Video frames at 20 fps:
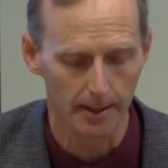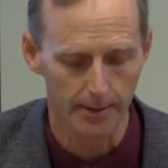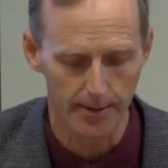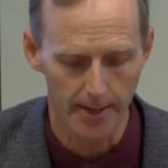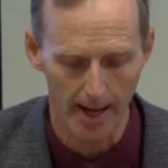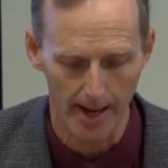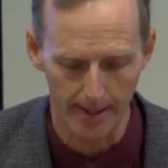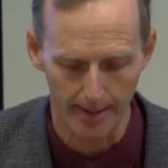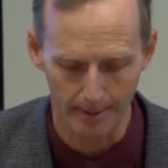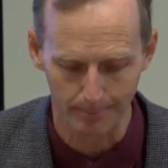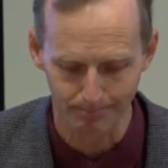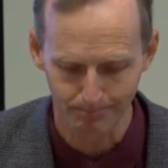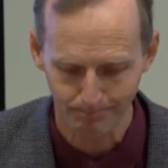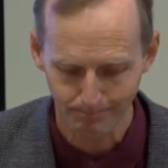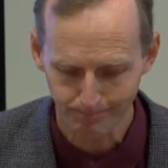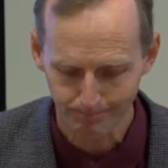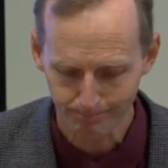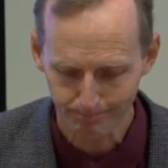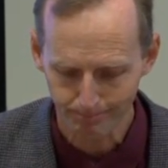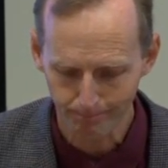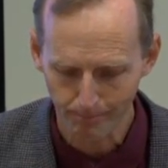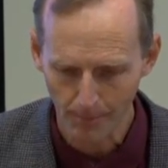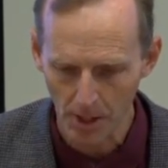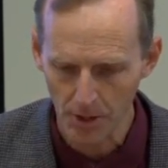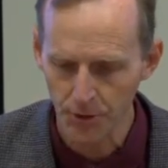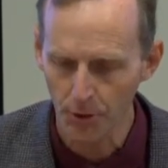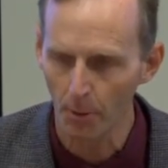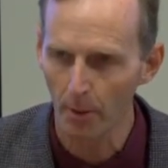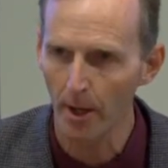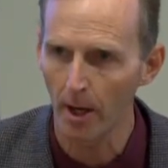data.
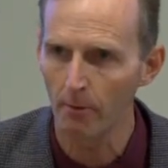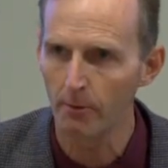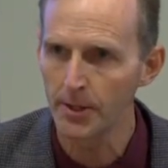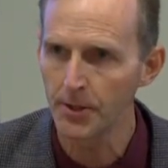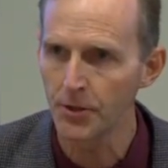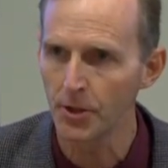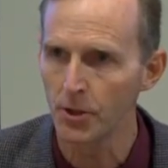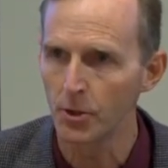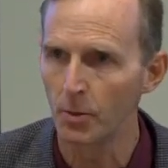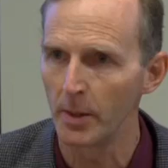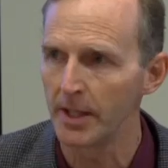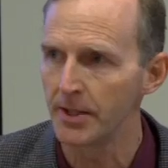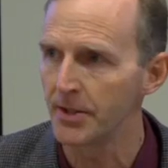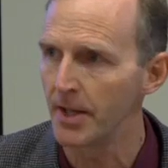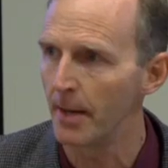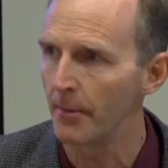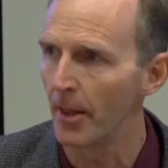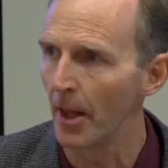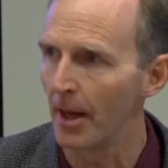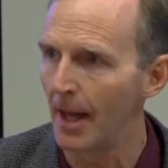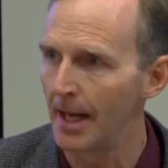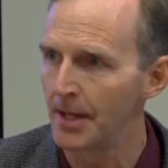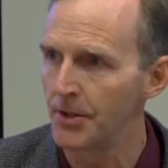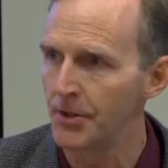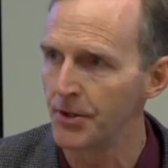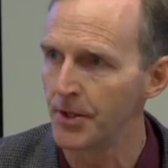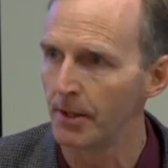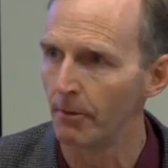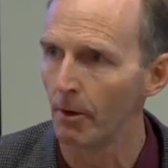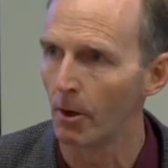So in our research, we examined the
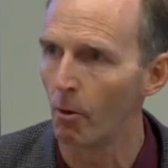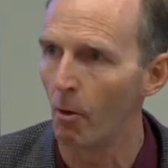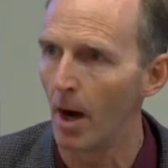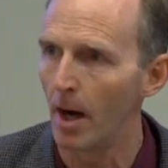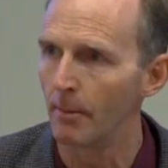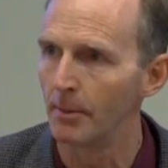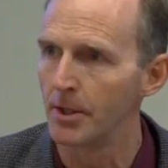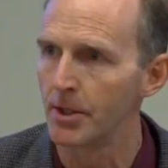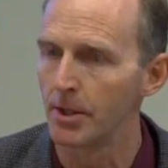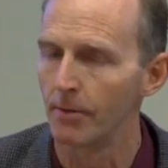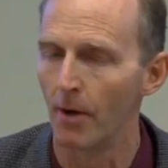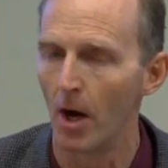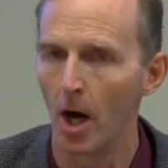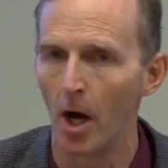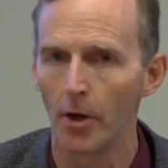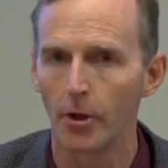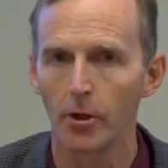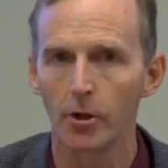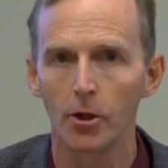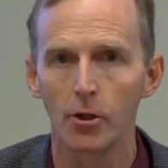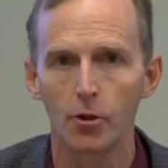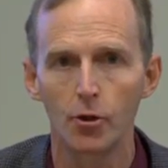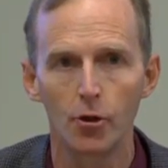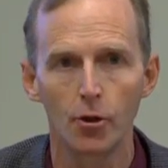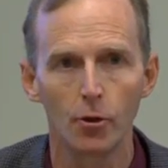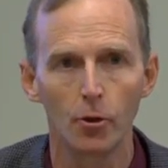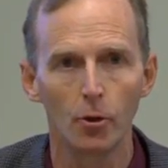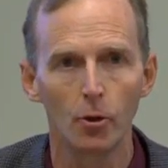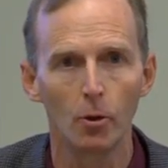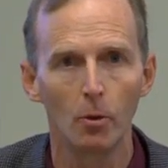licensing requirements of
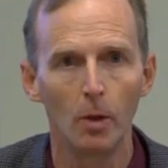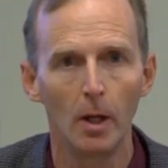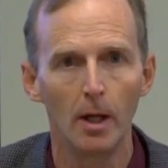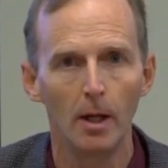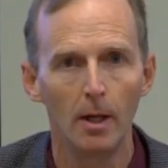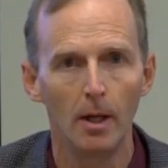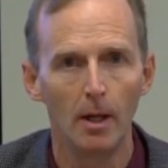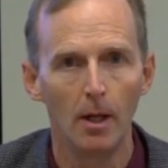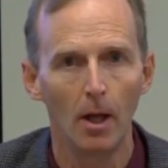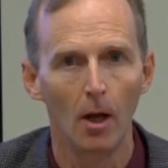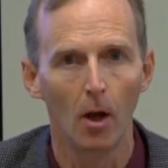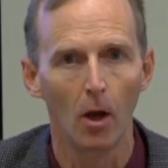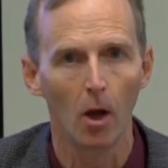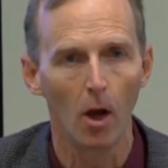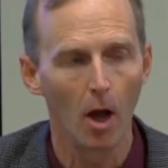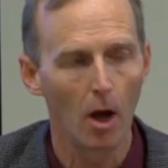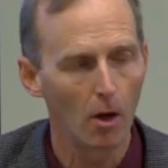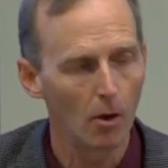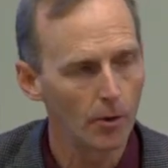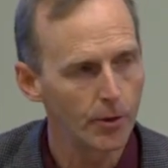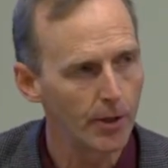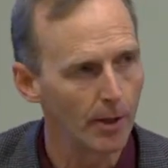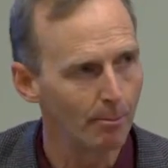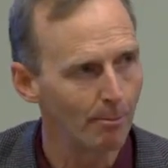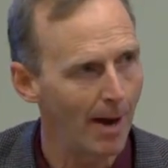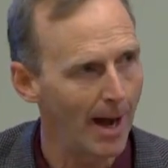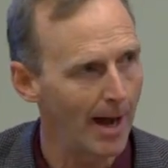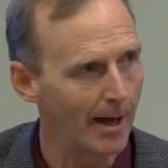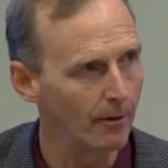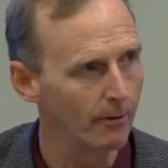102 low to
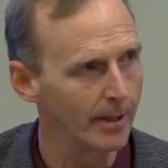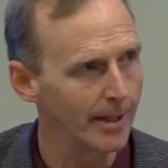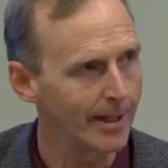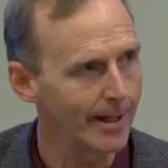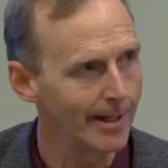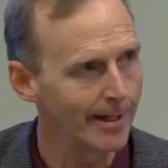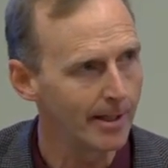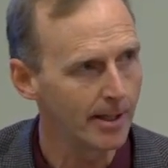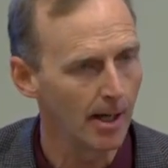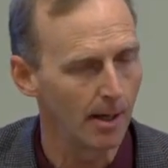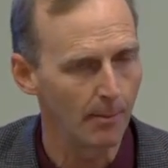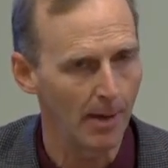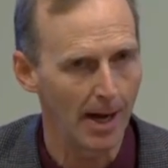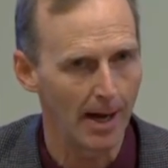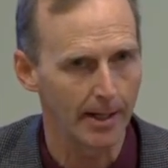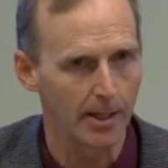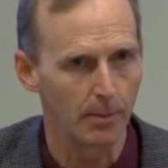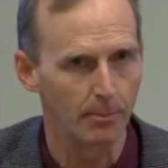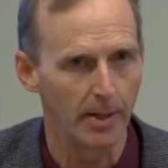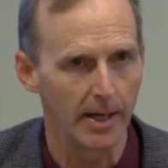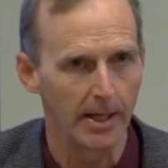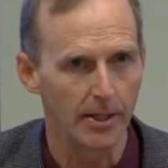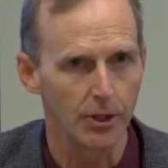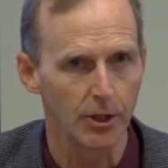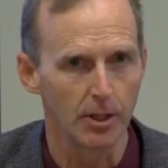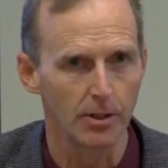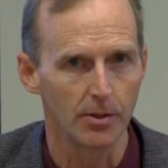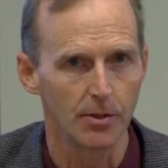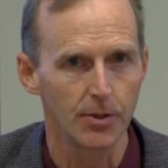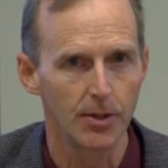moderate income
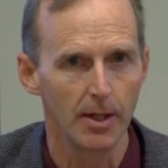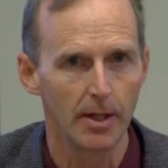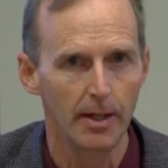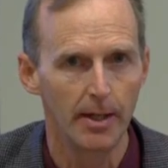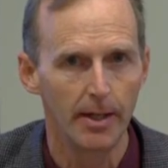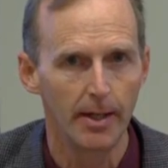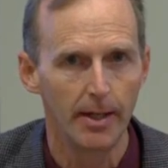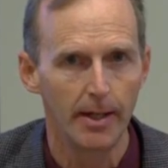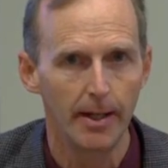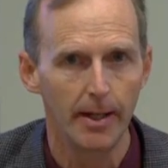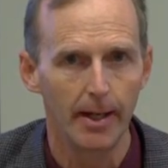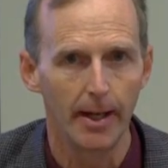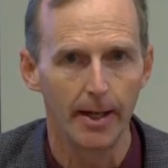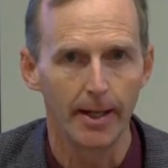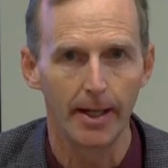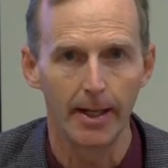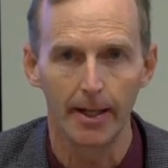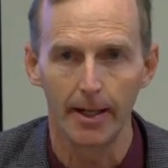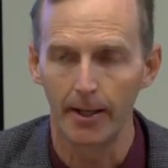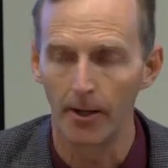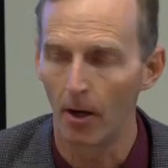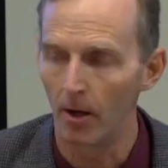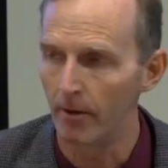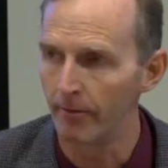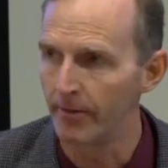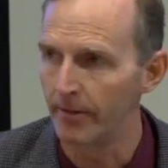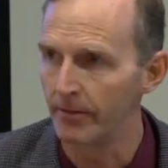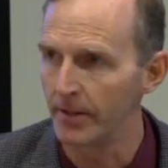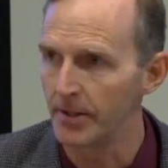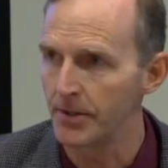occupations, again, in all
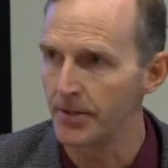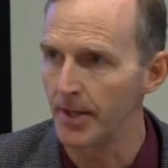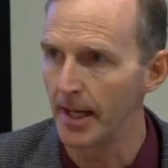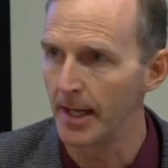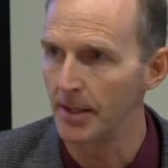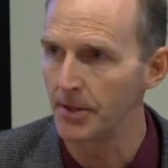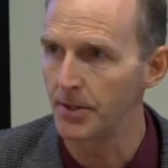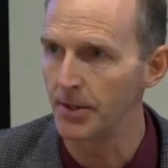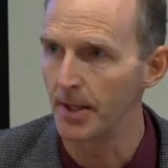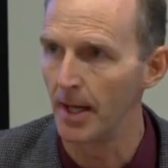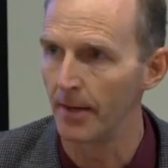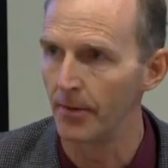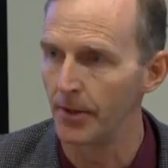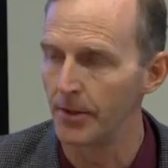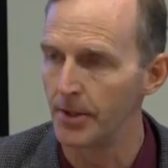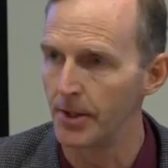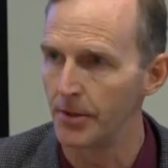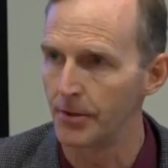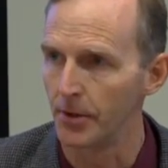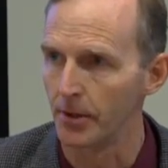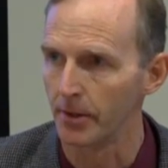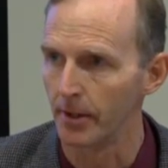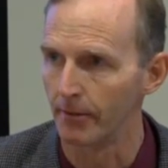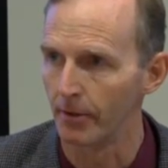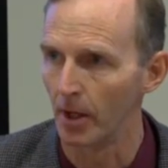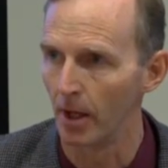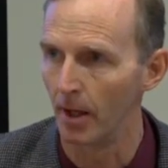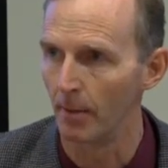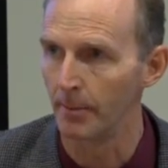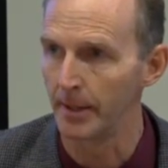50 states and the District of
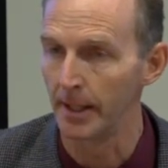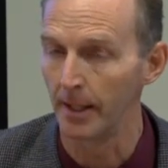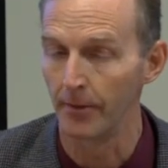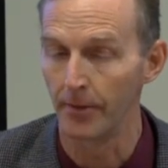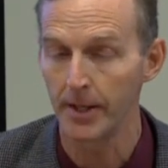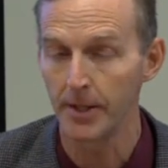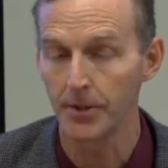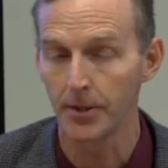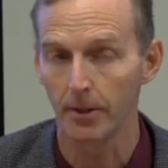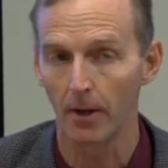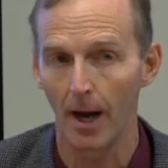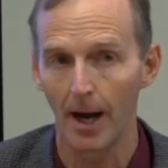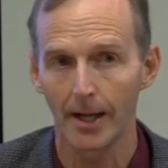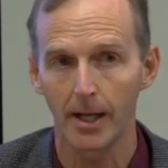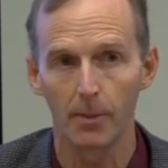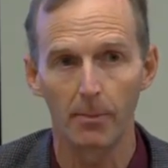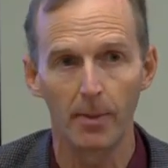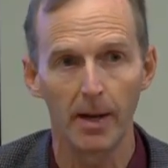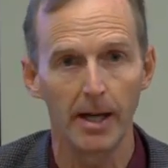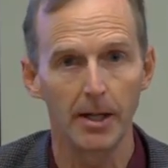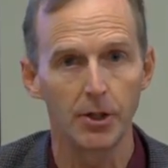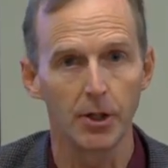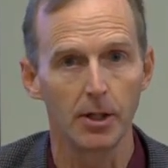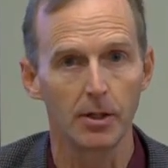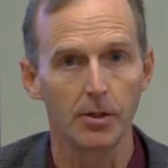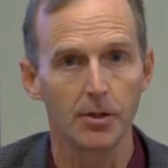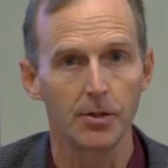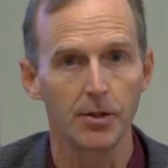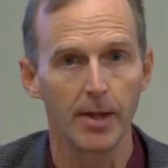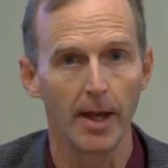Columbia. And these are
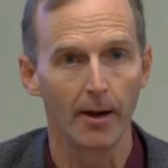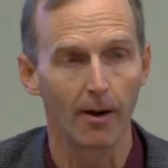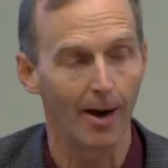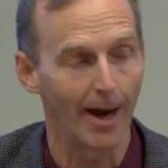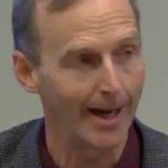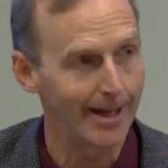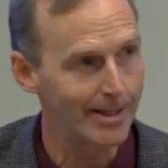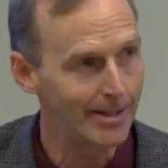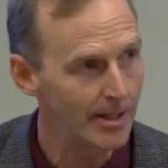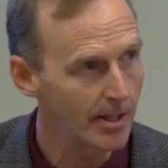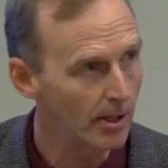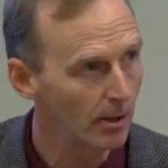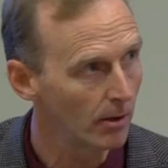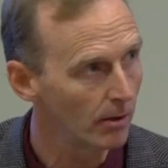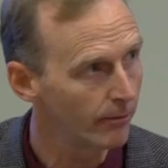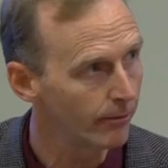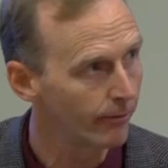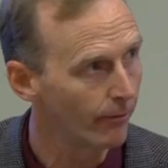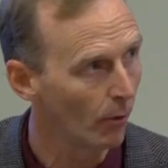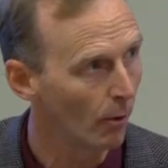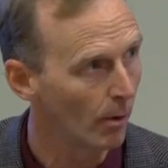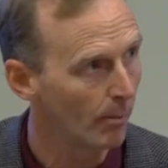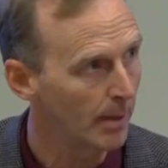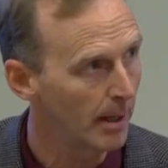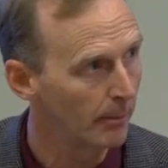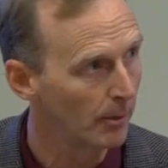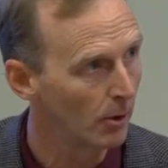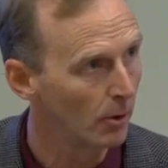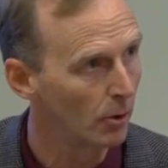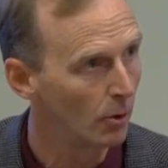occupations that are ideal for
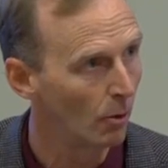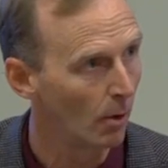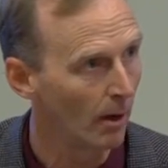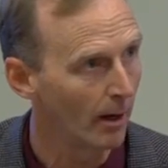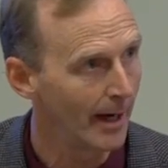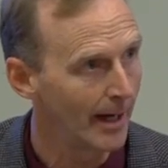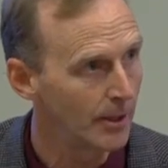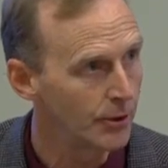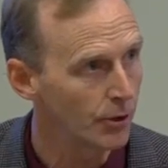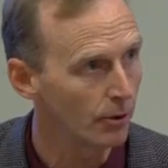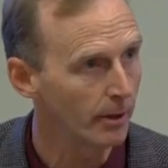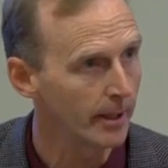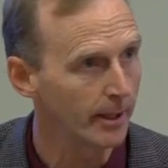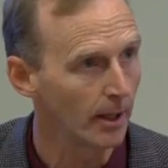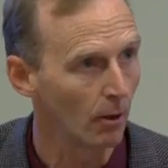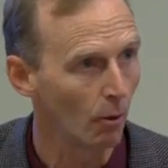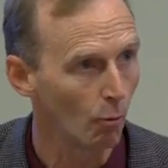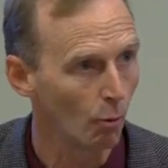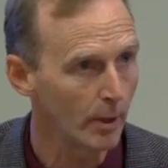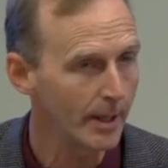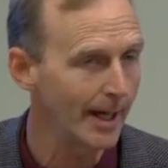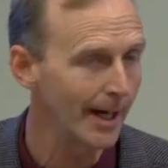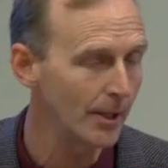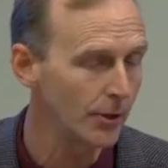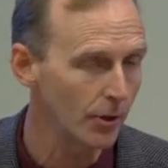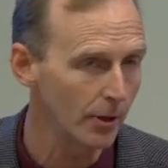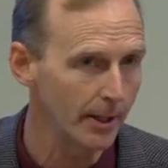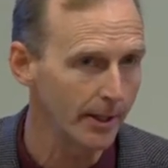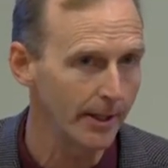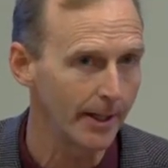people who are entering or
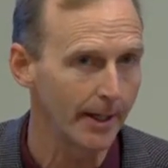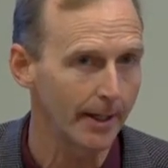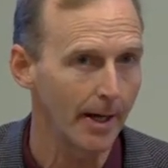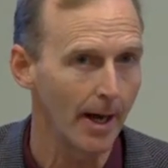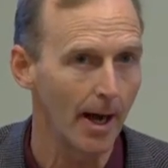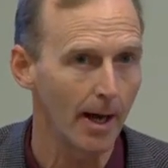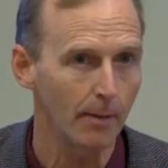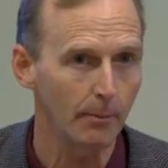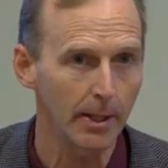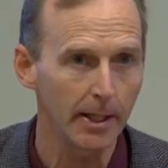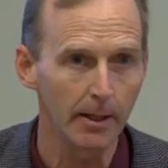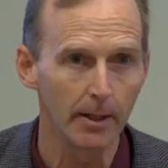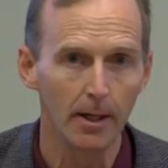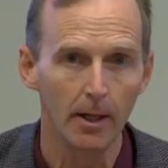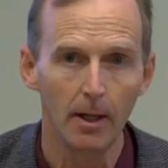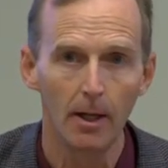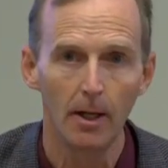re-entering the economy.